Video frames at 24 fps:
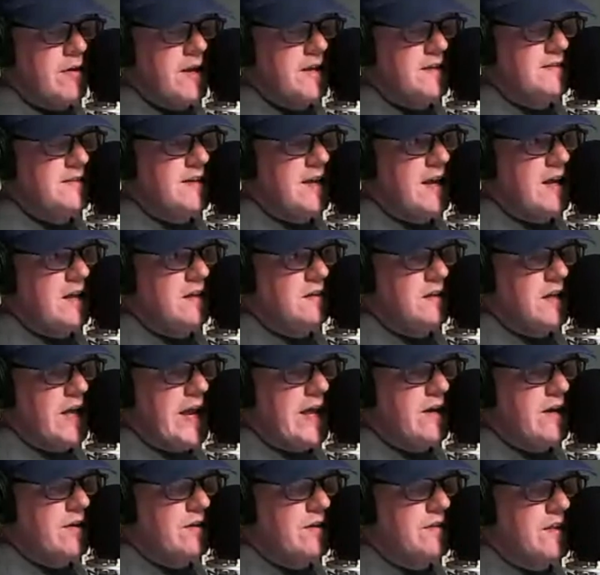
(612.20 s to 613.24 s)
out a day
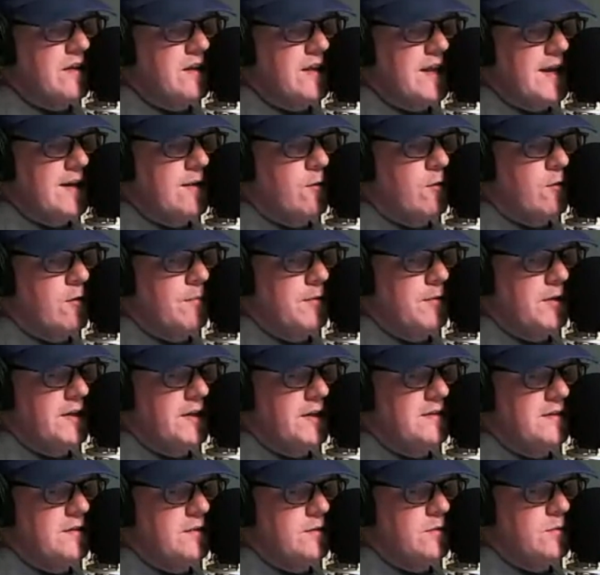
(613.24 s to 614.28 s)
later than they
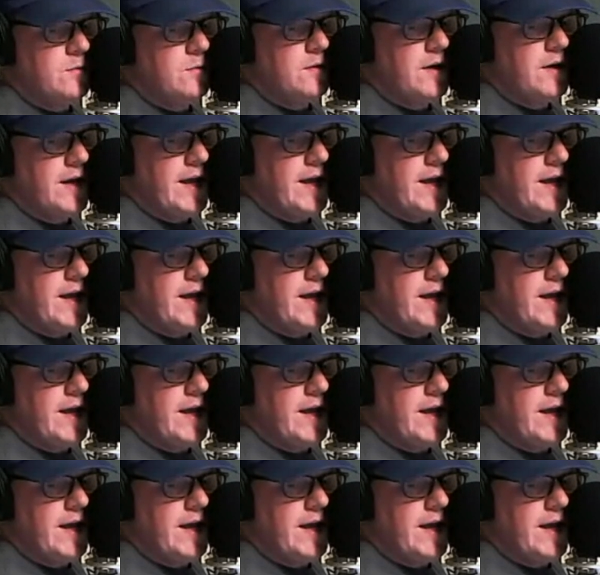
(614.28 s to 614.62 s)
normally do,